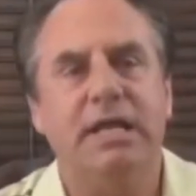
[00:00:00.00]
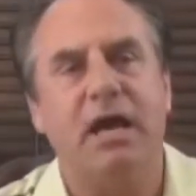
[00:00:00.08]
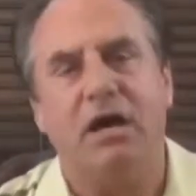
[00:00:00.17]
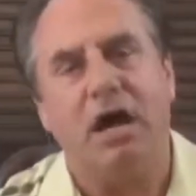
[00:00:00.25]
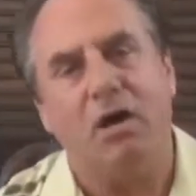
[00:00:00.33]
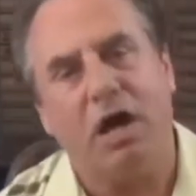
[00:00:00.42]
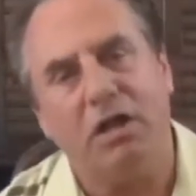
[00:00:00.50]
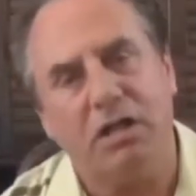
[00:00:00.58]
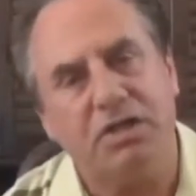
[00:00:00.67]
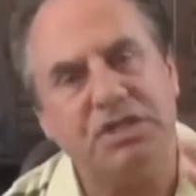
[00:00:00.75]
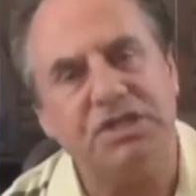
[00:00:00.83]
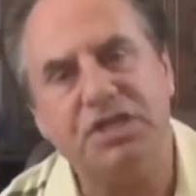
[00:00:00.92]
Now, I'll
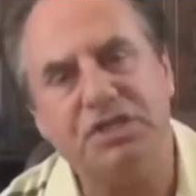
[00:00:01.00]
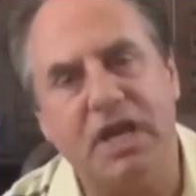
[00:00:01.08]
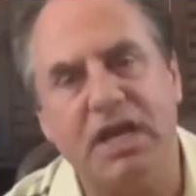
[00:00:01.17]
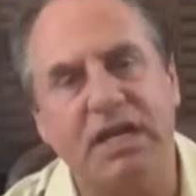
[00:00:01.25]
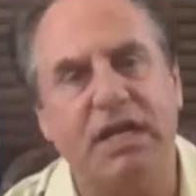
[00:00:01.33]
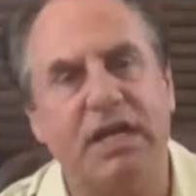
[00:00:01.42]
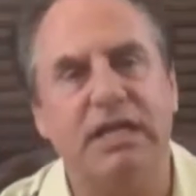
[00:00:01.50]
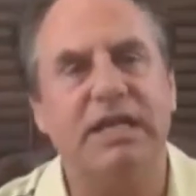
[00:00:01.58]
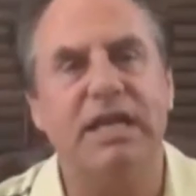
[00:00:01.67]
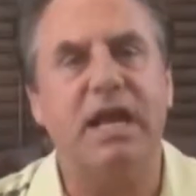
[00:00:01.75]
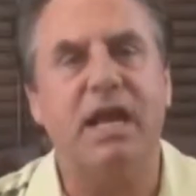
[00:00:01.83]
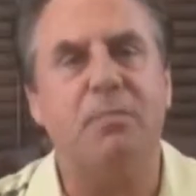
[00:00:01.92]
also teach you how to
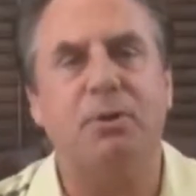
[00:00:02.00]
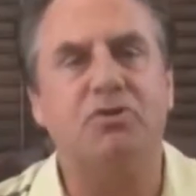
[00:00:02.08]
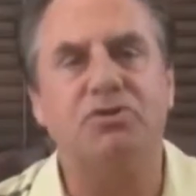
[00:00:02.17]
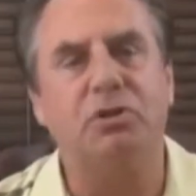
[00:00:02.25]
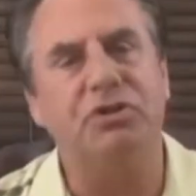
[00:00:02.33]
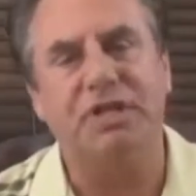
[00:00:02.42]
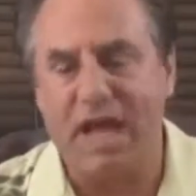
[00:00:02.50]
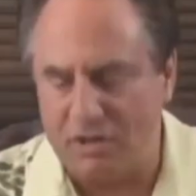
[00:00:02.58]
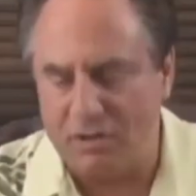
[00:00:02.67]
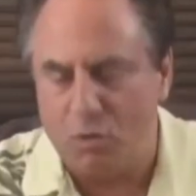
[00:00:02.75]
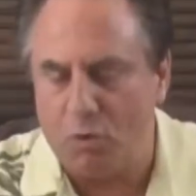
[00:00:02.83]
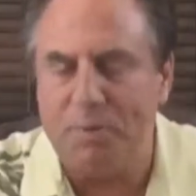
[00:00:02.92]
get out of personal
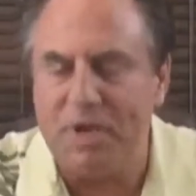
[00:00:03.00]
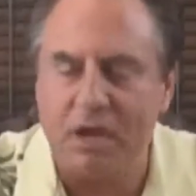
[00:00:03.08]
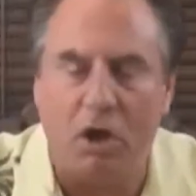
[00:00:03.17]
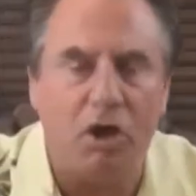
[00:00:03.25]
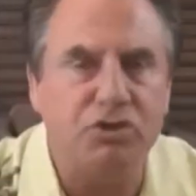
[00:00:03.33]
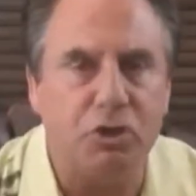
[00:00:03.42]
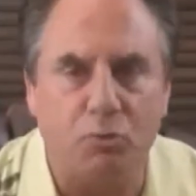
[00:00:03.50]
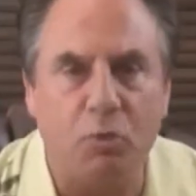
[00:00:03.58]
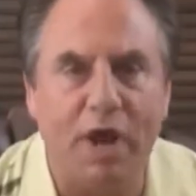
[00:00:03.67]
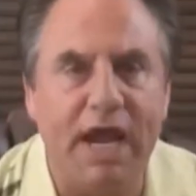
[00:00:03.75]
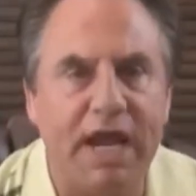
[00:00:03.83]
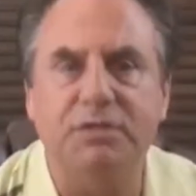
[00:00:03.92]
debt or be on your
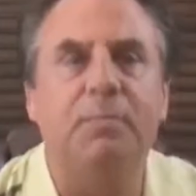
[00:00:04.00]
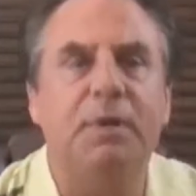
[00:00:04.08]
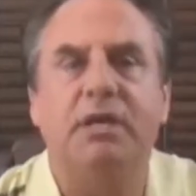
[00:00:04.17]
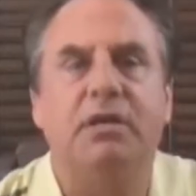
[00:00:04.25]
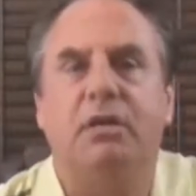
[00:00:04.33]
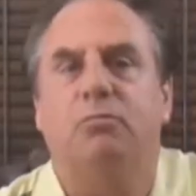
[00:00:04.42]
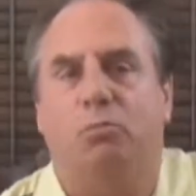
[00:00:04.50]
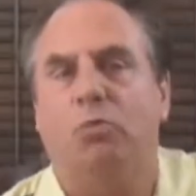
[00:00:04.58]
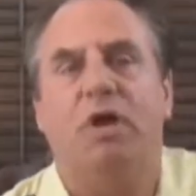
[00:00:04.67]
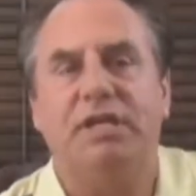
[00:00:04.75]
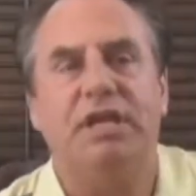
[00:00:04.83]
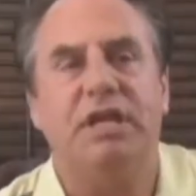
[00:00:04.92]
way, depending on
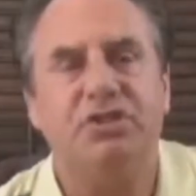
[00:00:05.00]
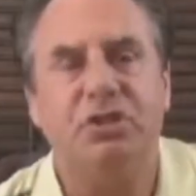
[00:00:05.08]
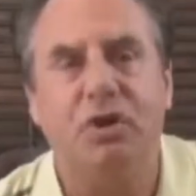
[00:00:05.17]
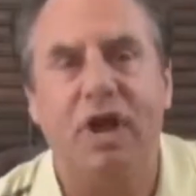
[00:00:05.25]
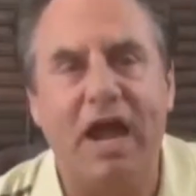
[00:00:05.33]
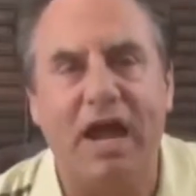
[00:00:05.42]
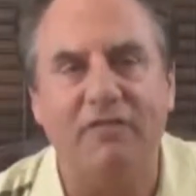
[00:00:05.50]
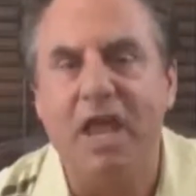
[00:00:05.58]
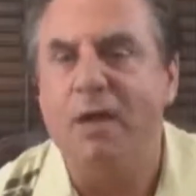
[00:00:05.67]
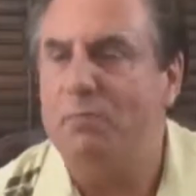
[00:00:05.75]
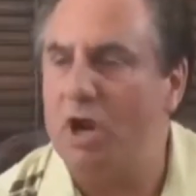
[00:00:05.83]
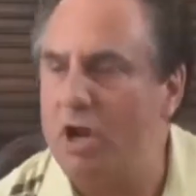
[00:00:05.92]
what debt you have.
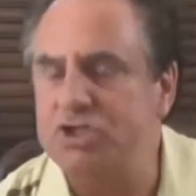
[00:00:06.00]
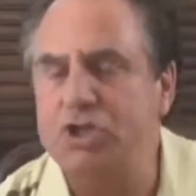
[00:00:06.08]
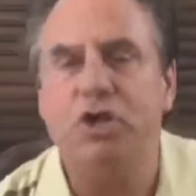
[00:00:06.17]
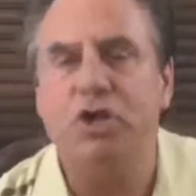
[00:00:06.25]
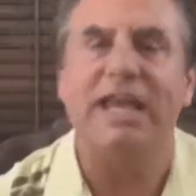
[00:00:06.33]
But I'll show